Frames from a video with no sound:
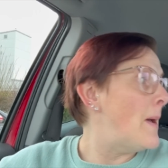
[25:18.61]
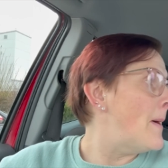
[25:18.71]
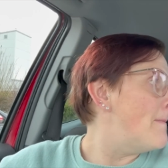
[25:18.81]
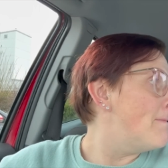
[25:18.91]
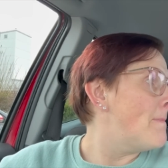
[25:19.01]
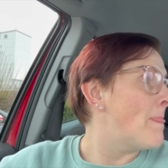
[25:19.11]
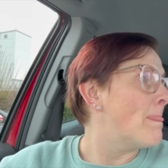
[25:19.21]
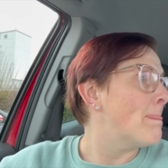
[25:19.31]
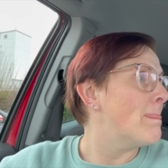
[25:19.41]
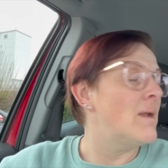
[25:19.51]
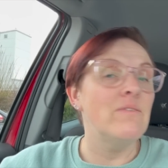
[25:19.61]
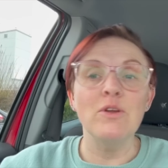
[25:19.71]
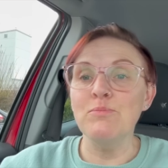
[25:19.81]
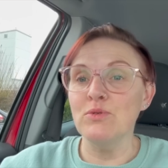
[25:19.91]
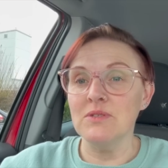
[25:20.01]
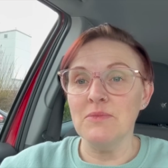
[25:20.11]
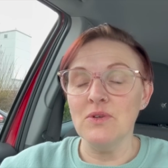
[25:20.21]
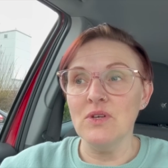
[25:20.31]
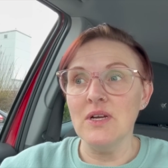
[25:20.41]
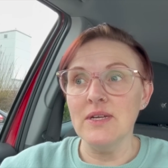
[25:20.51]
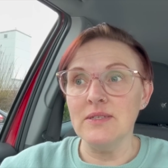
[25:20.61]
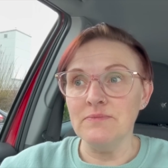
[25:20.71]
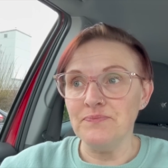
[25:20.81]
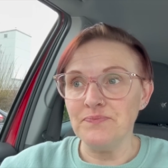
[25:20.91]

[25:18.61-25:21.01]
um, Olivia bought something online